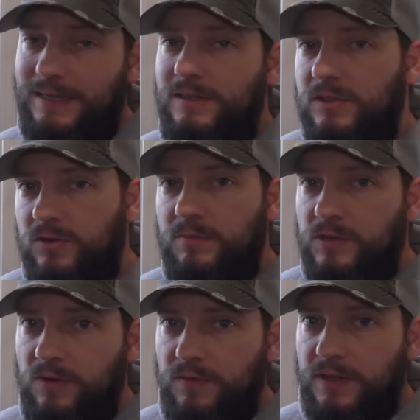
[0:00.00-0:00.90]
in the
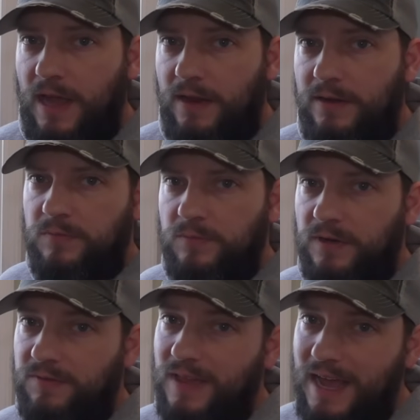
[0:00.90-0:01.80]
description over to that. But
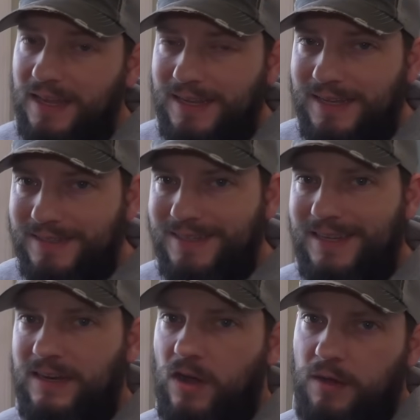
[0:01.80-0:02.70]
if that
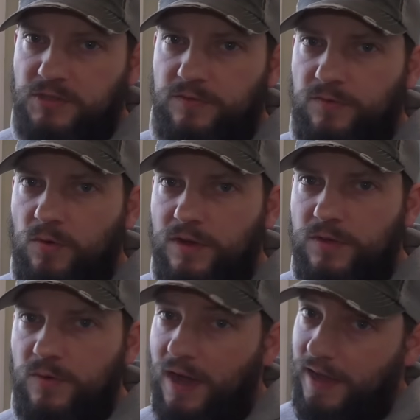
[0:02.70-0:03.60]
isn't an option for
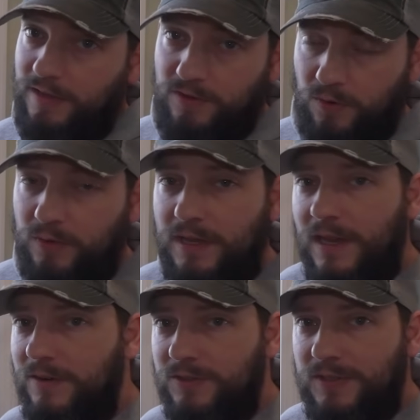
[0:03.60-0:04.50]
you, I totally
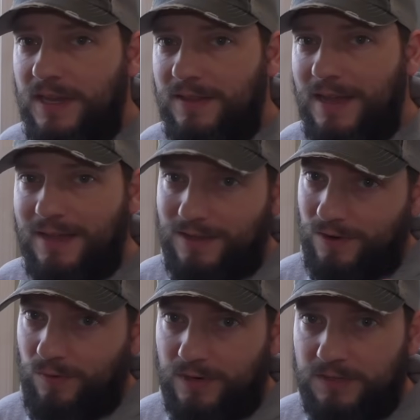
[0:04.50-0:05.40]
understand that. You
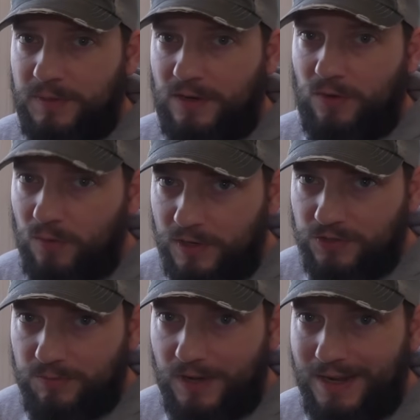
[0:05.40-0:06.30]
don't want to spend a whole
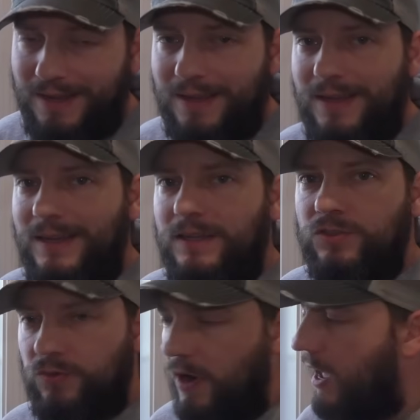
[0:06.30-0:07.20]
bunch of money.
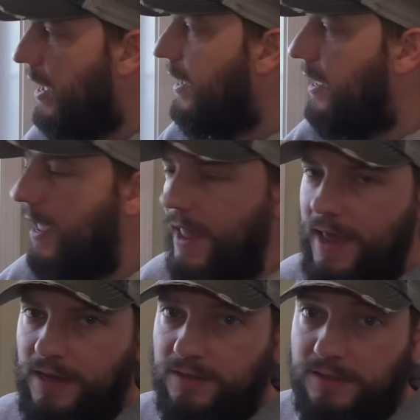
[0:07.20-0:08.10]
Try
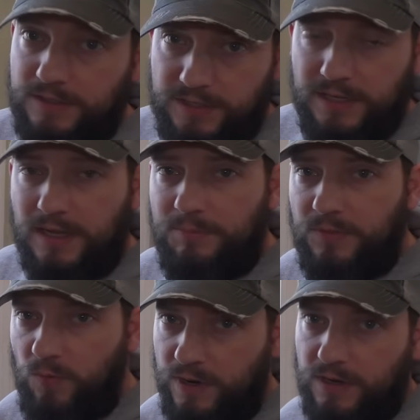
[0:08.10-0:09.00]
and seal up
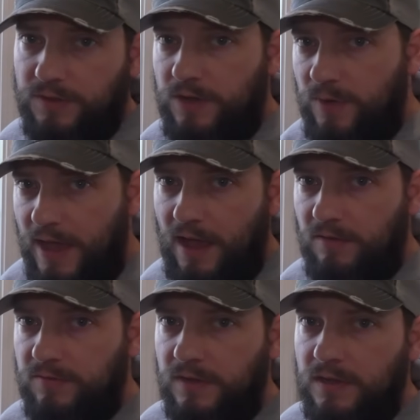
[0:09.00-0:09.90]
the window that you
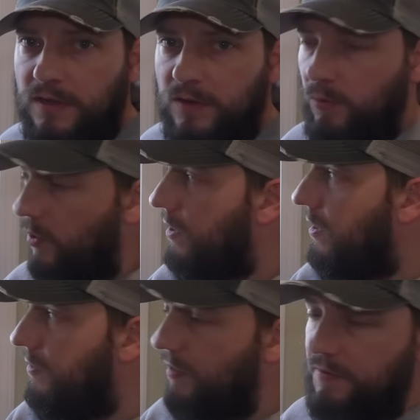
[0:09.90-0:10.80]
have. One
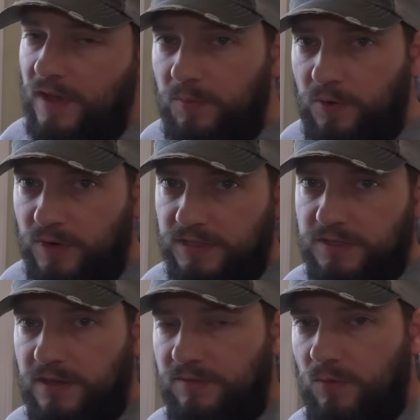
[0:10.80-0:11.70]
of the fail
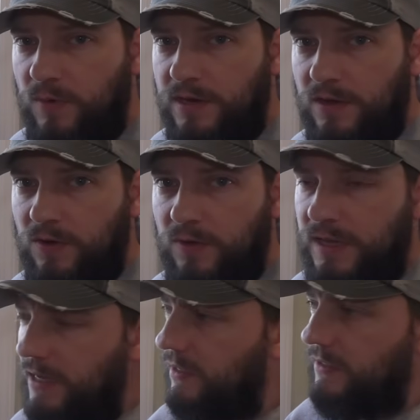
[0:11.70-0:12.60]
points of the window
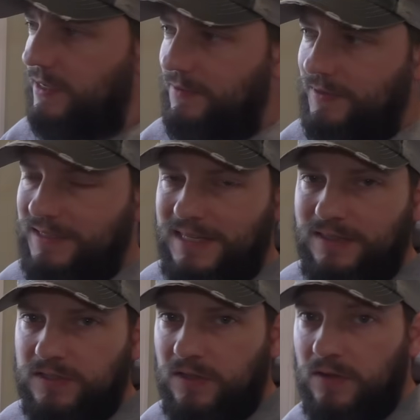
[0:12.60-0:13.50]
is if it's
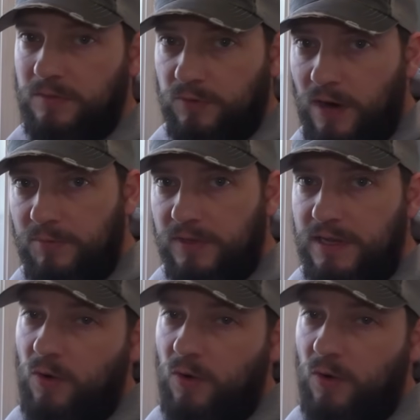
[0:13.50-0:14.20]
installed improperly